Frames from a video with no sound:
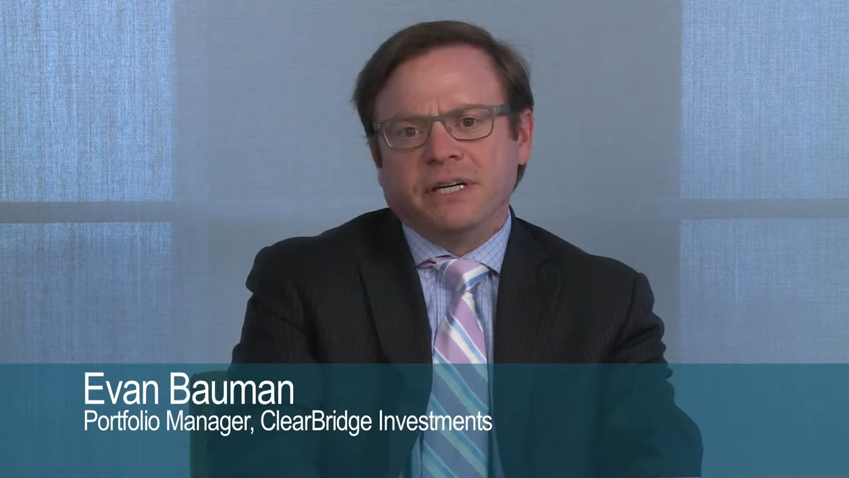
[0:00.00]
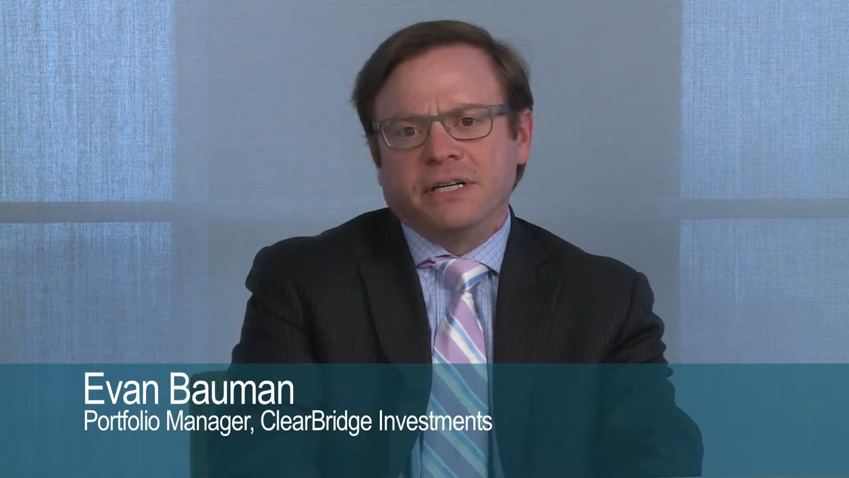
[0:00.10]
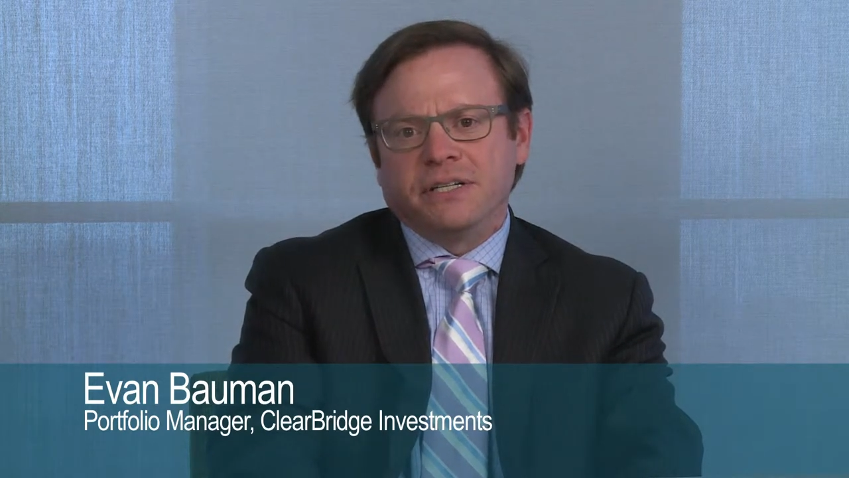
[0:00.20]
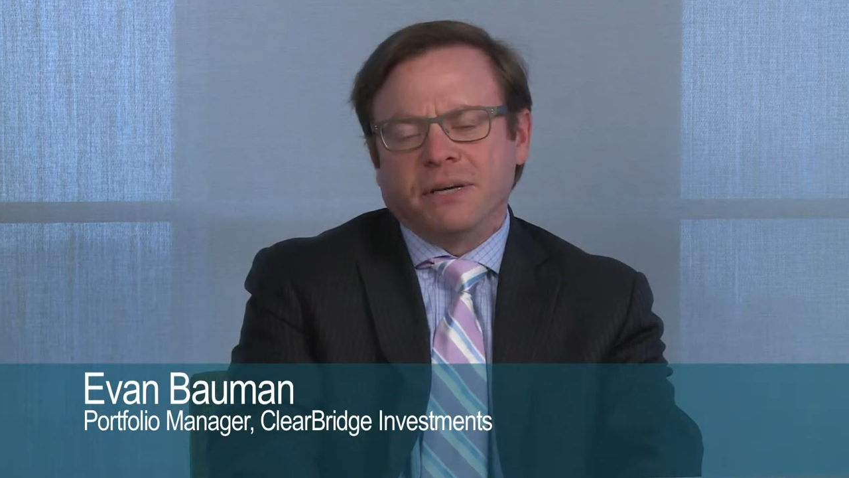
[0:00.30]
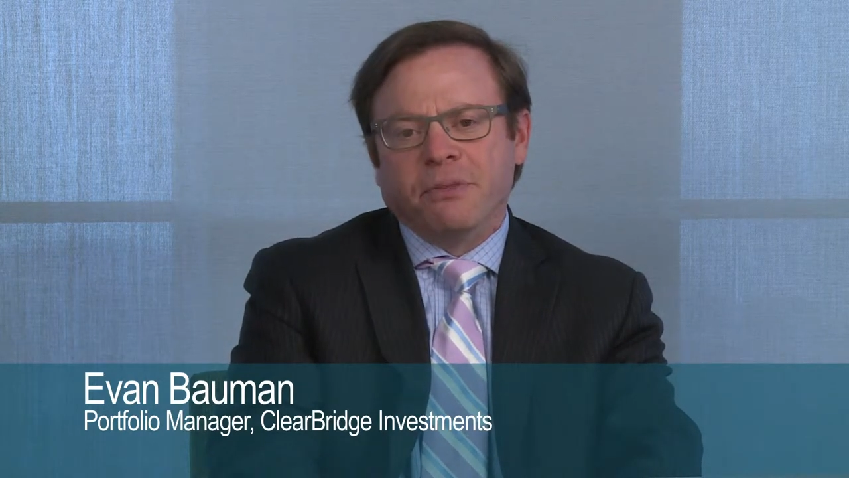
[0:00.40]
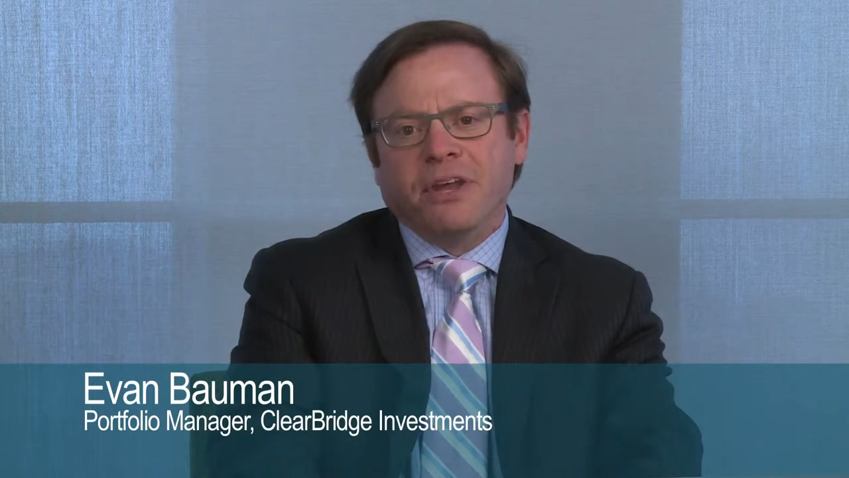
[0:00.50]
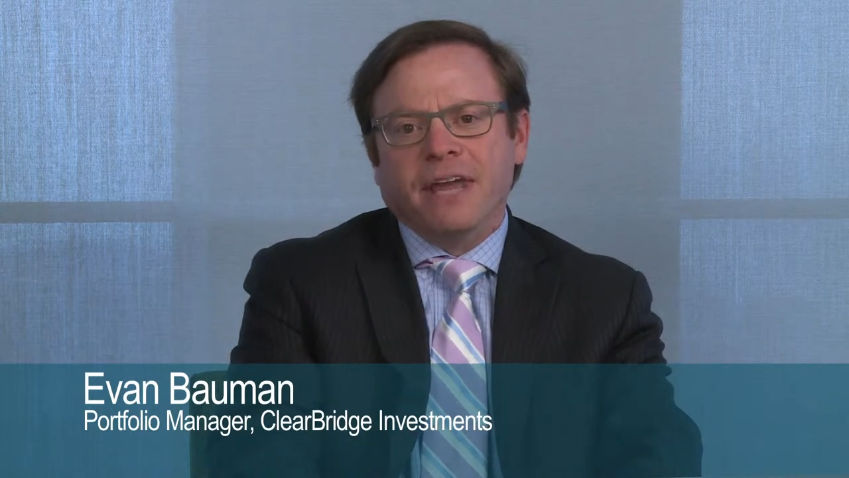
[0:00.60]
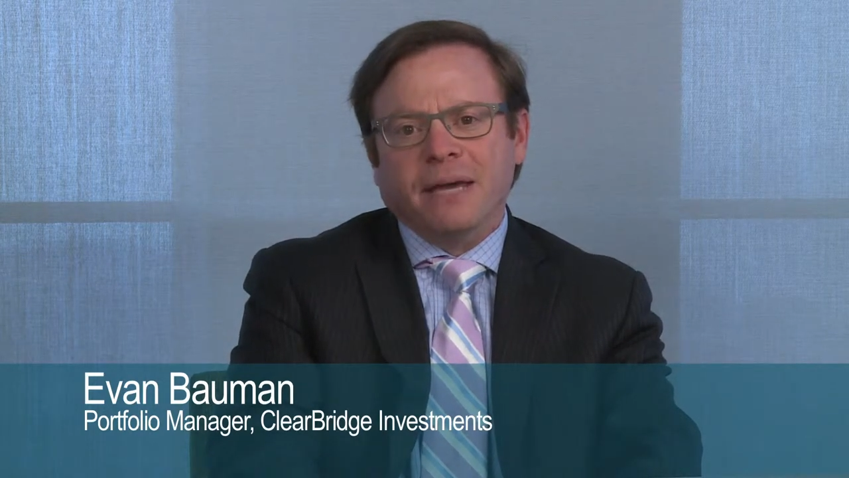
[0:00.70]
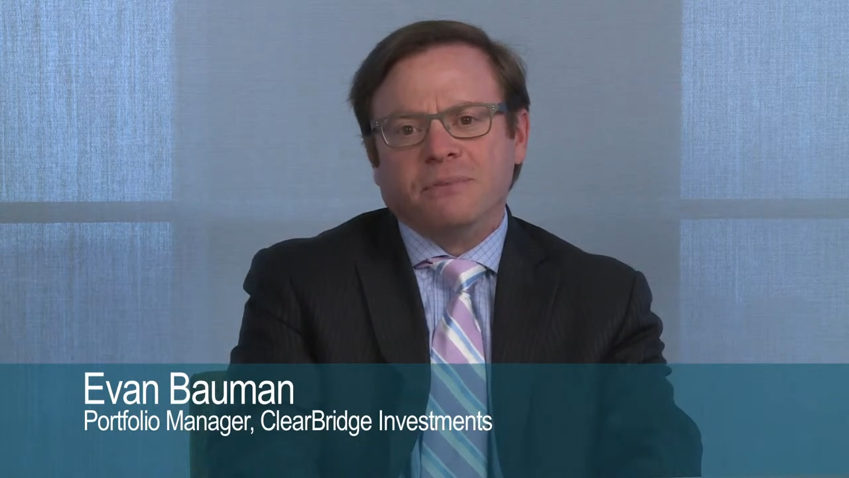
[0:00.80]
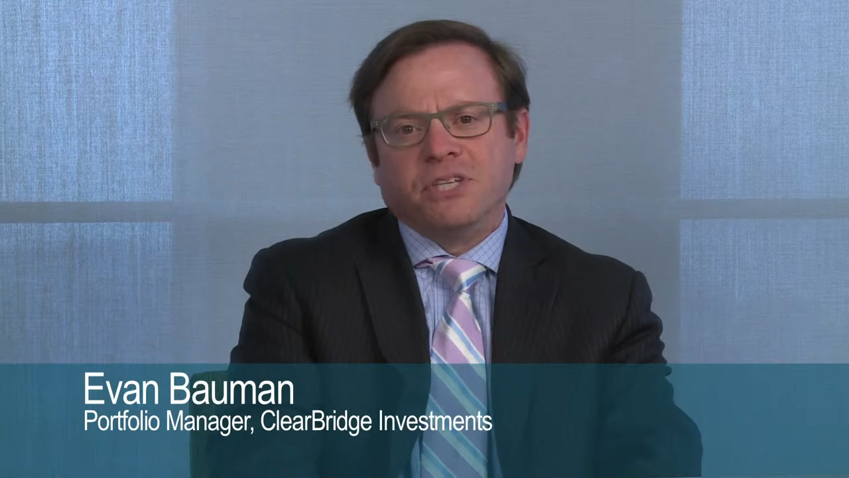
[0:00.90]
Uh, some of the
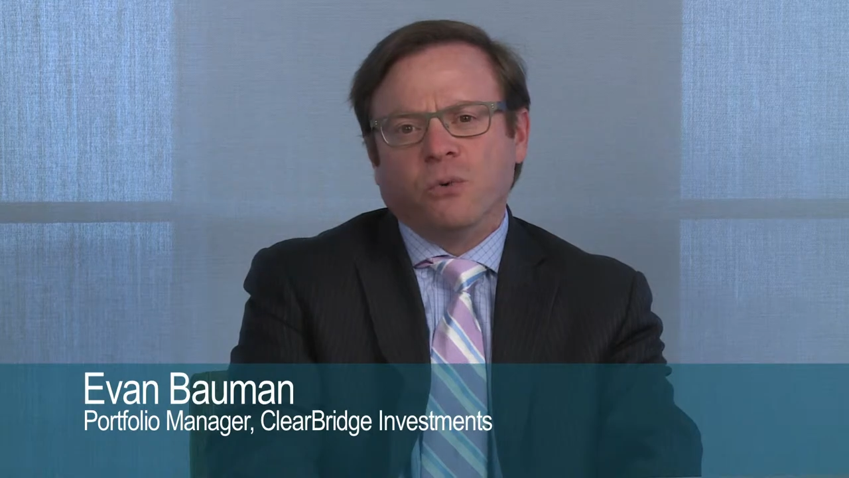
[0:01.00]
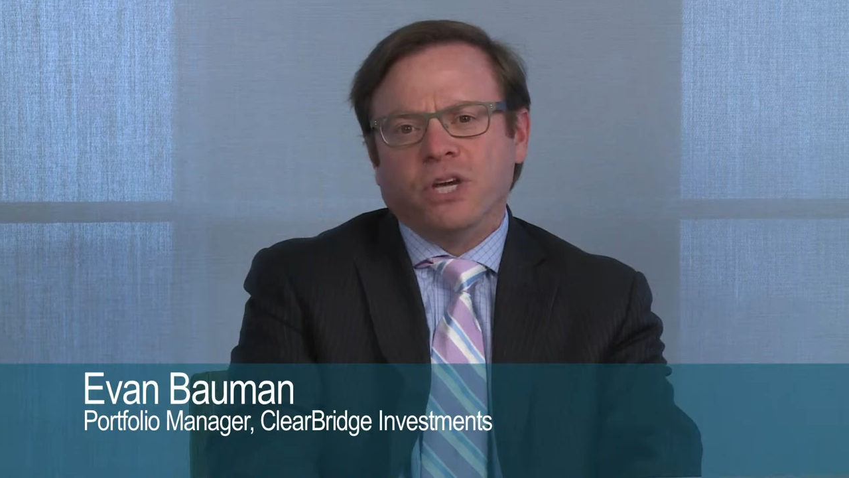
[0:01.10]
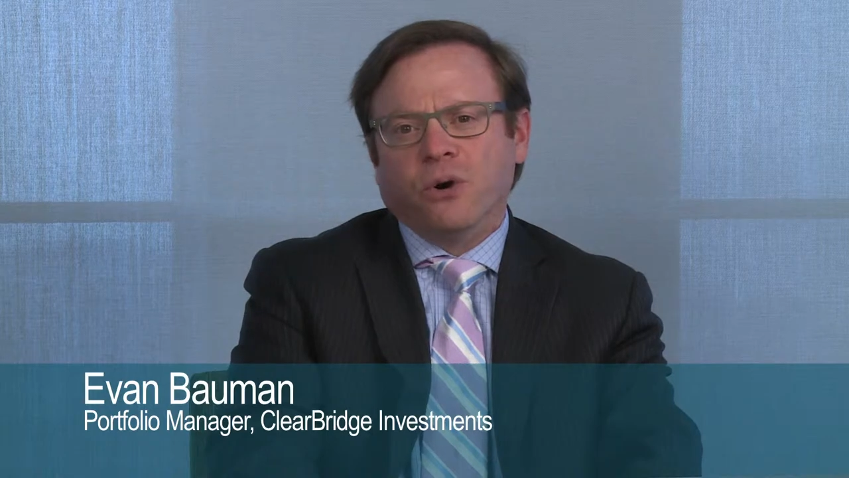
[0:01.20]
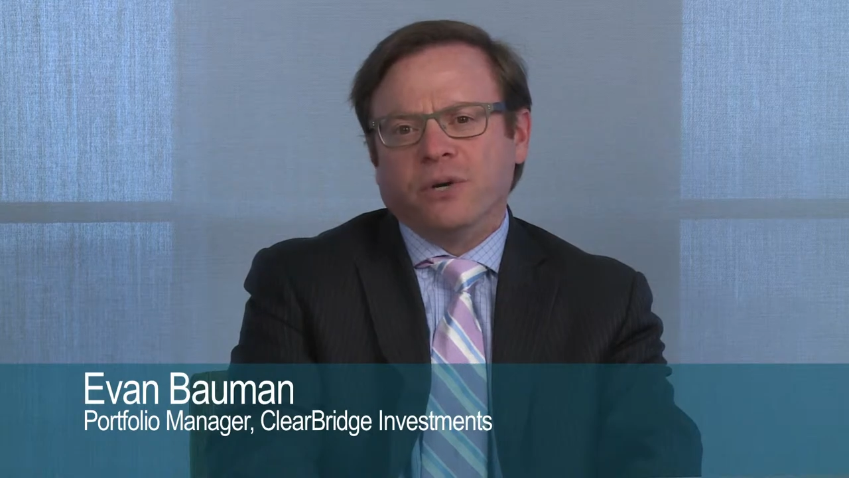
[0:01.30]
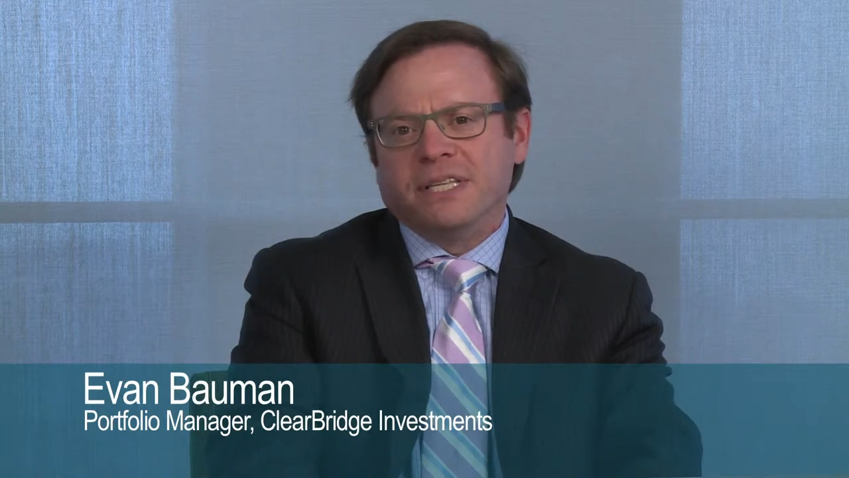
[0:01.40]
names that we own